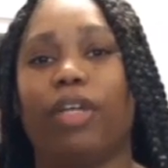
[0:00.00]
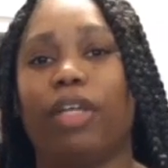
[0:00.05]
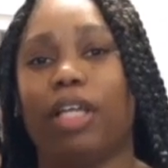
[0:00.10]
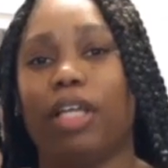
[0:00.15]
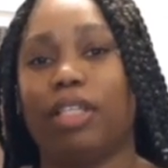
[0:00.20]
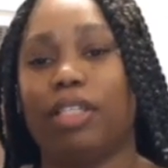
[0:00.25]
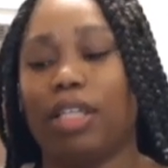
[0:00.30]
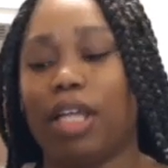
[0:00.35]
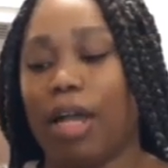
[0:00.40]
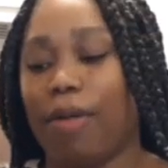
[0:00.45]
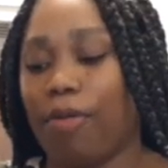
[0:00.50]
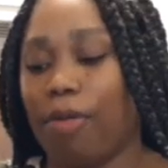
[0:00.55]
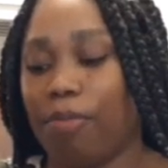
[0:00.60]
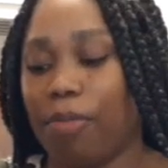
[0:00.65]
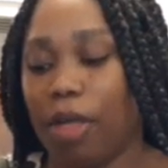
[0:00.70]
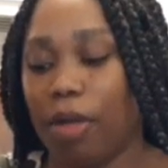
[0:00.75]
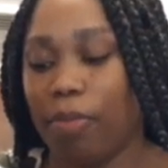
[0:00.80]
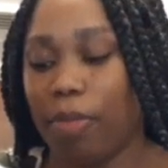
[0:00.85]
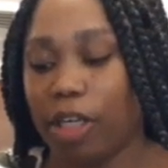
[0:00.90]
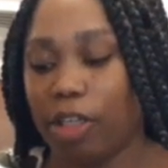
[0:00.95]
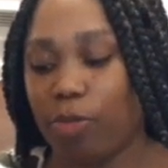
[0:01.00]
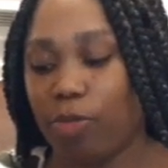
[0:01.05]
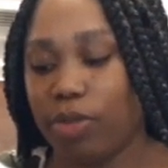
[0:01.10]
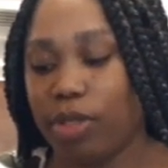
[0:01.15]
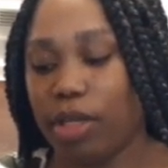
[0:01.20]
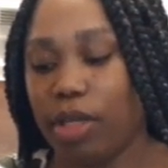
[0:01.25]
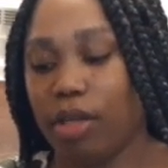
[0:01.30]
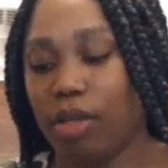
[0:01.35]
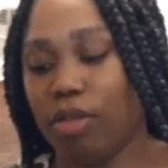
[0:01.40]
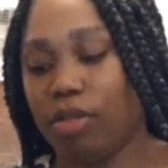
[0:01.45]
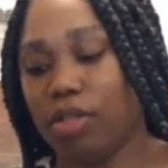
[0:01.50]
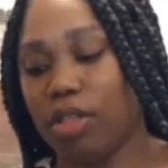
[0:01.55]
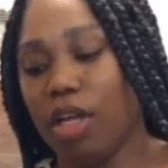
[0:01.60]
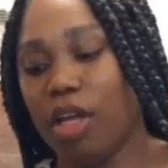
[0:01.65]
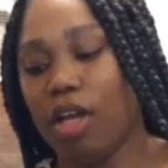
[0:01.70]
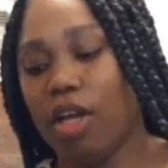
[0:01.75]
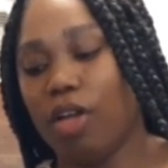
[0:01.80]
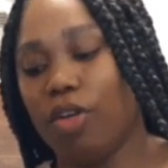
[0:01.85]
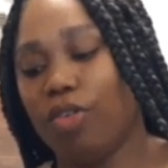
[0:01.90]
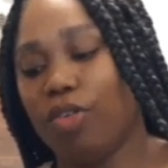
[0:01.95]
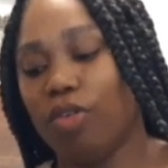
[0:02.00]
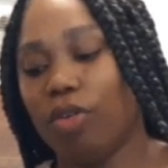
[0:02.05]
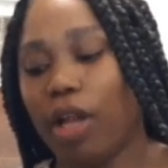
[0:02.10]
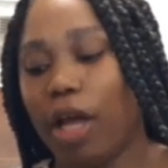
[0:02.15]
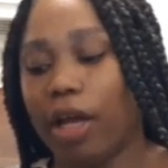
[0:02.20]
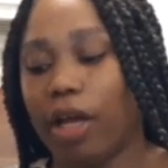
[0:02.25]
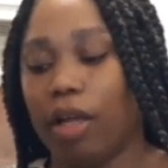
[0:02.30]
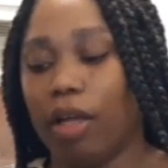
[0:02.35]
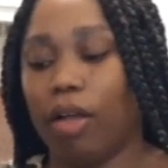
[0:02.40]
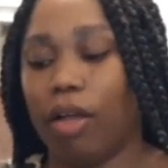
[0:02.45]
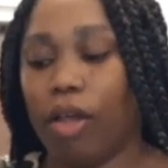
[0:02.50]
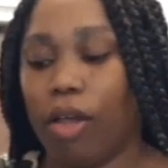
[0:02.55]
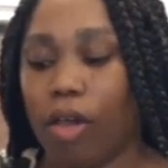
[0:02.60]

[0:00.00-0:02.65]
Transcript: next time I make mashed potatoes. Do like a